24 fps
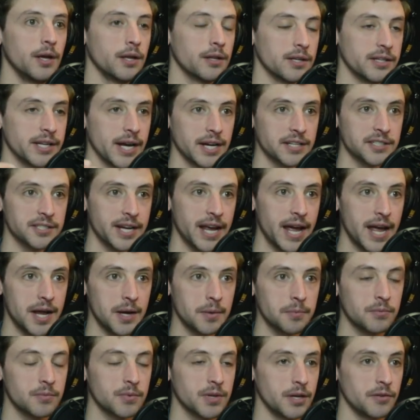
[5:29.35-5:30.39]
The next
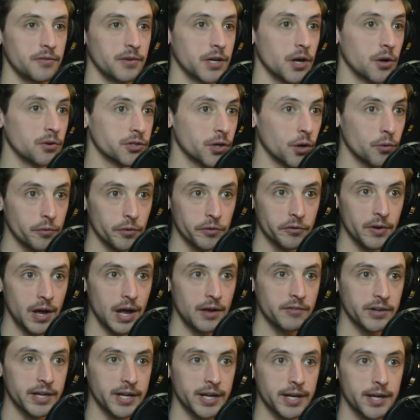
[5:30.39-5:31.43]
game, if he goes 0 for
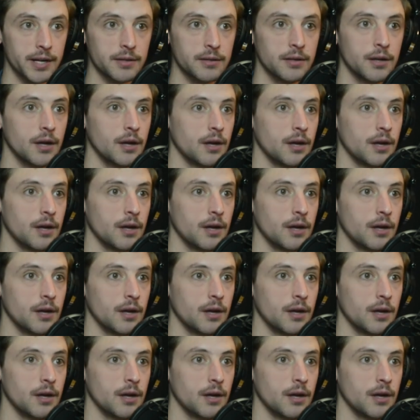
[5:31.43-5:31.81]
5 again,